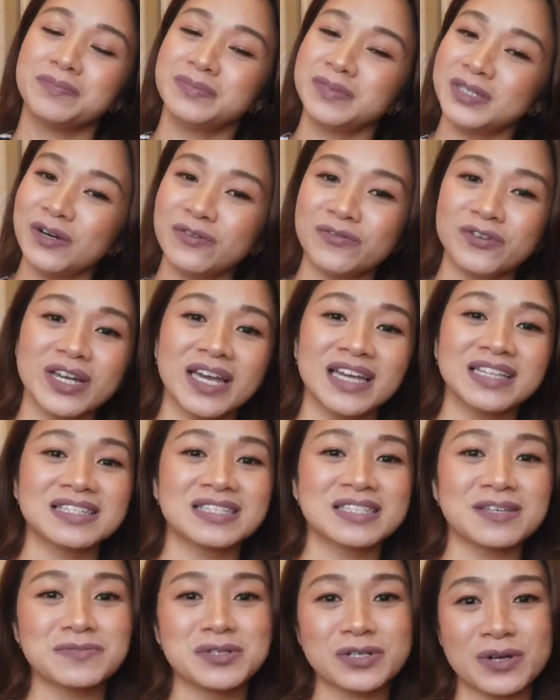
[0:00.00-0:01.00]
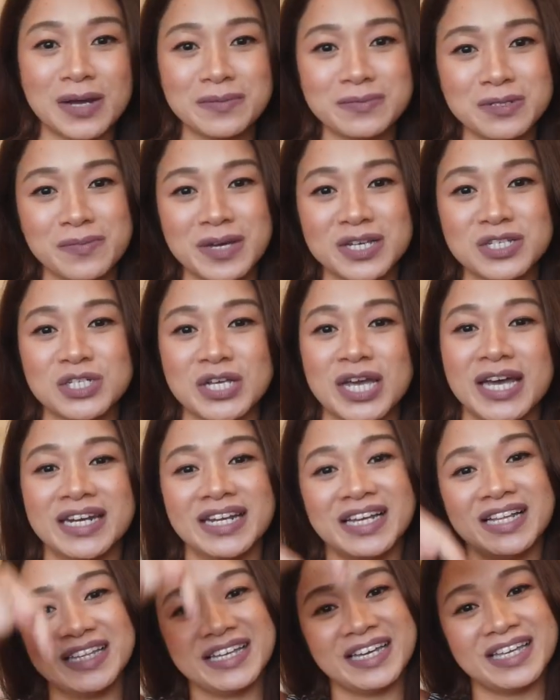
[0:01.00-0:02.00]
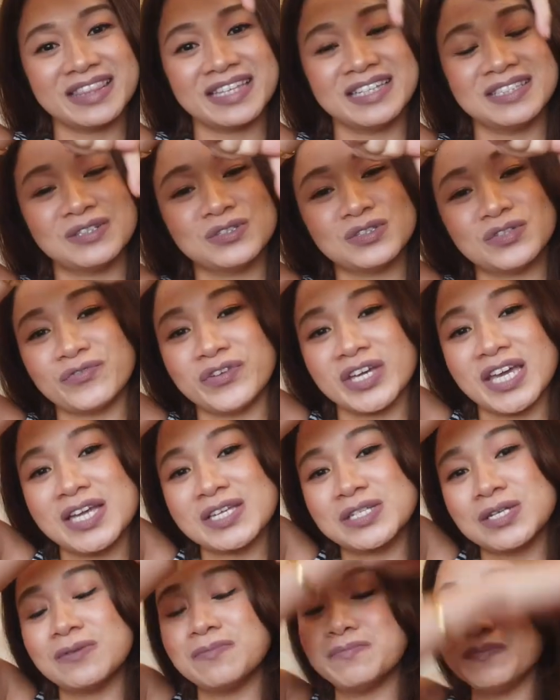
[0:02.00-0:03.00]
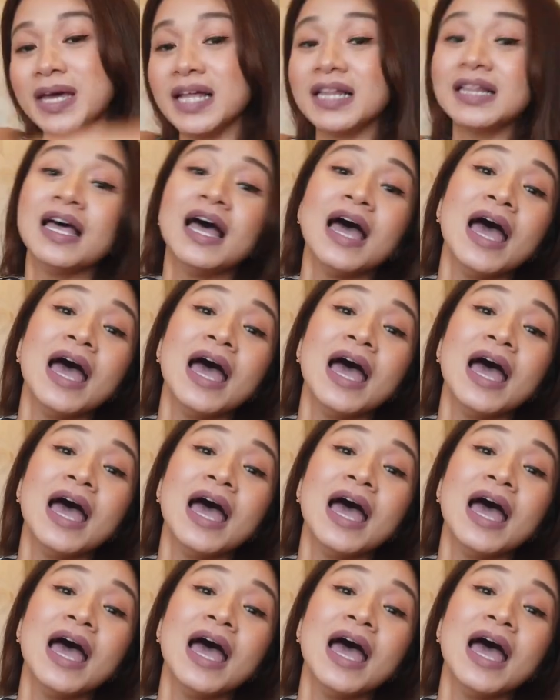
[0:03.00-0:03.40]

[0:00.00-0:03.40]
Don't forget to subscribe to my channel, hit that notification bell,